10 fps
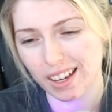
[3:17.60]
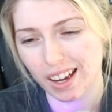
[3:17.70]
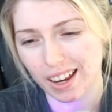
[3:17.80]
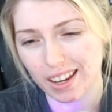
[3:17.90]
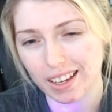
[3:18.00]

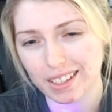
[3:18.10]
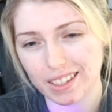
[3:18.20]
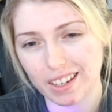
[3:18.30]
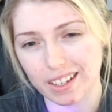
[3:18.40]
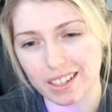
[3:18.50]
I guess
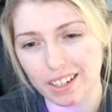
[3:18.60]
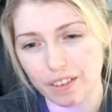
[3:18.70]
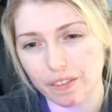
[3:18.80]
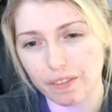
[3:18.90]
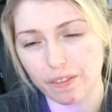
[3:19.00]
it did
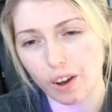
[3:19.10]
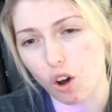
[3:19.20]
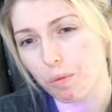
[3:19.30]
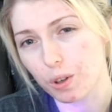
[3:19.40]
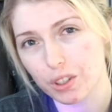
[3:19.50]

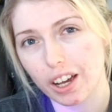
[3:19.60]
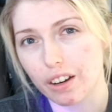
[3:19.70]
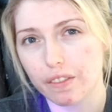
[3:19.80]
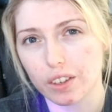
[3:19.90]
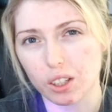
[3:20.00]
almost kind of
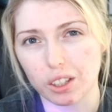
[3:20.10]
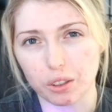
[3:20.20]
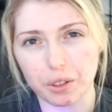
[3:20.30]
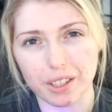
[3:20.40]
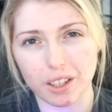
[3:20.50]
feel a little
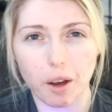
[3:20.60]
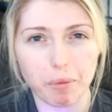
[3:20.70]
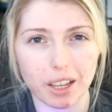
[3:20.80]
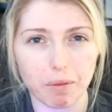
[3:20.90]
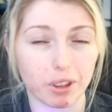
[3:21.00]

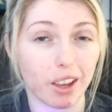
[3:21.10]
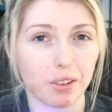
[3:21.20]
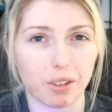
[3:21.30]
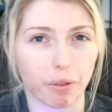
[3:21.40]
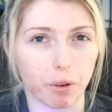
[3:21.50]
sloppy. But they
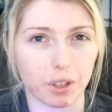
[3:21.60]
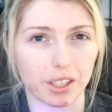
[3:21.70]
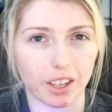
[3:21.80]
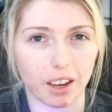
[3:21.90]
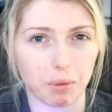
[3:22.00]
also throw these
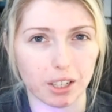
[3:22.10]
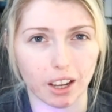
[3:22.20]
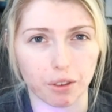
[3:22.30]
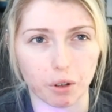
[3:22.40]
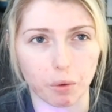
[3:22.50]
games
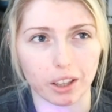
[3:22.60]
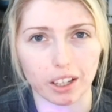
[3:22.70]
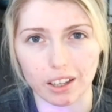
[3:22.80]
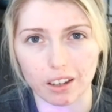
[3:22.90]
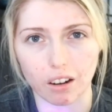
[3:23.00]
together in what, like
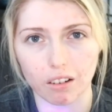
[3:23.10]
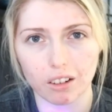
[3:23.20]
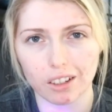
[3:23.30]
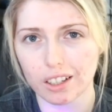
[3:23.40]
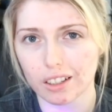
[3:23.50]
a year?
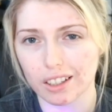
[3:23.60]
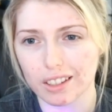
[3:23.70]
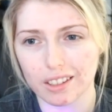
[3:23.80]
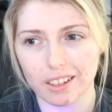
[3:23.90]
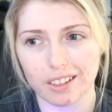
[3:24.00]

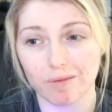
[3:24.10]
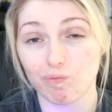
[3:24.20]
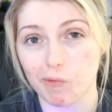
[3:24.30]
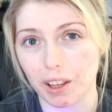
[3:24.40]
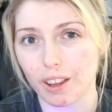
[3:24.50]
That's
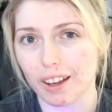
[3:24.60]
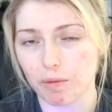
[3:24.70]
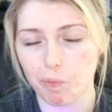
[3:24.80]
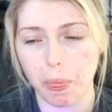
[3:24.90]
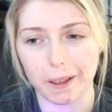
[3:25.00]
a lot.
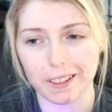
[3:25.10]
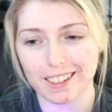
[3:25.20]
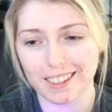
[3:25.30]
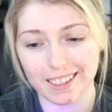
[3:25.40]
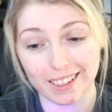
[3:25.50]

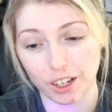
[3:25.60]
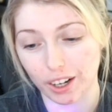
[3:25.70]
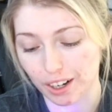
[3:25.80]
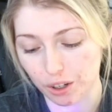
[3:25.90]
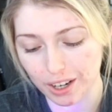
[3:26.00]
That's
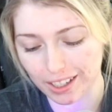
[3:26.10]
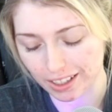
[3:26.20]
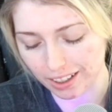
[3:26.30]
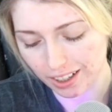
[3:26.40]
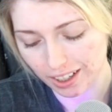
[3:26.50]
kind of
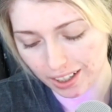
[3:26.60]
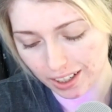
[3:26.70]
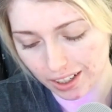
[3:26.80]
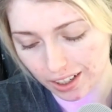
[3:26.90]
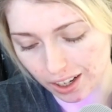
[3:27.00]
crazy.
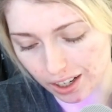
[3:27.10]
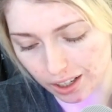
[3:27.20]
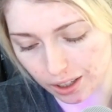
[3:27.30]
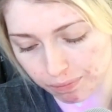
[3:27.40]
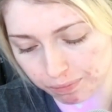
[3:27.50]

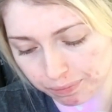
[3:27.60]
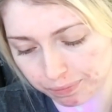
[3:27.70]
Food